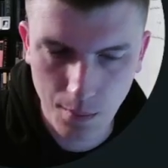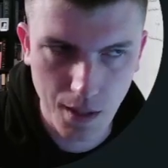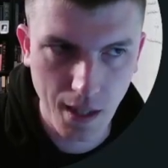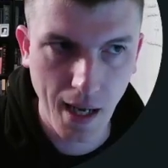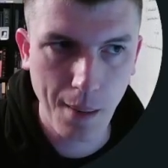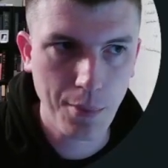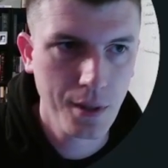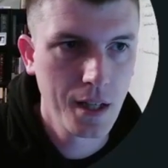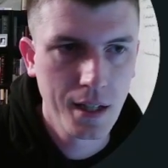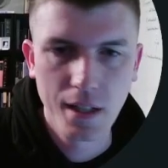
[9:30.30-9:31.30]
app
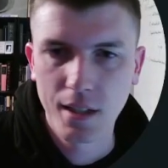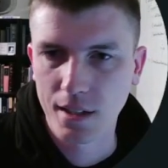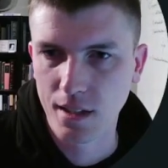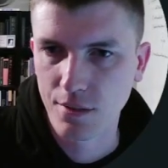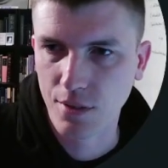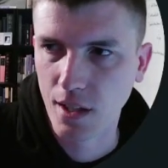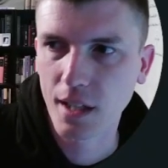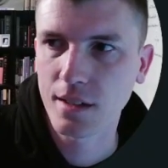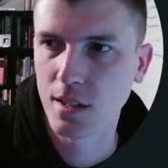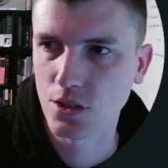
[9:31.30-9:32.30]
that I've
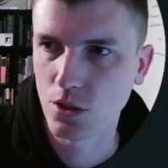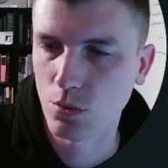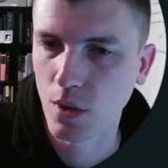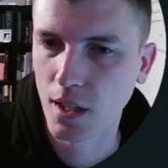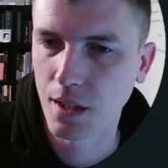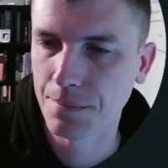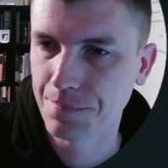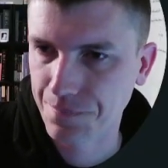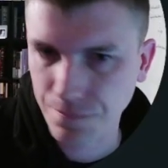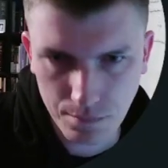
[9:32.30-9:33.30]
got that's just running
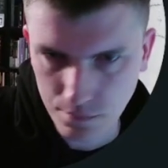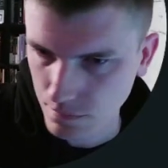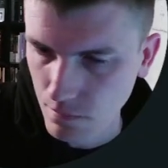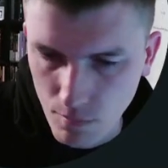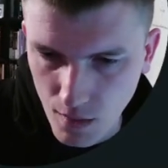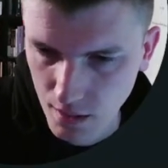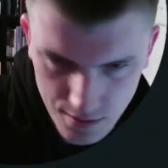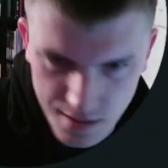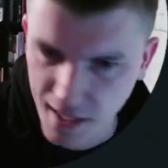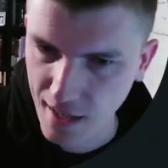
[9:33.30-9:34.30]

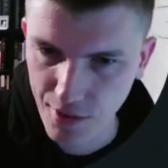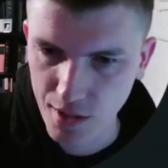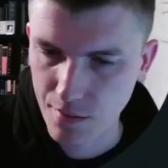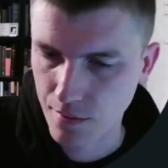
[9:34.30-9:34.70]
Savvy,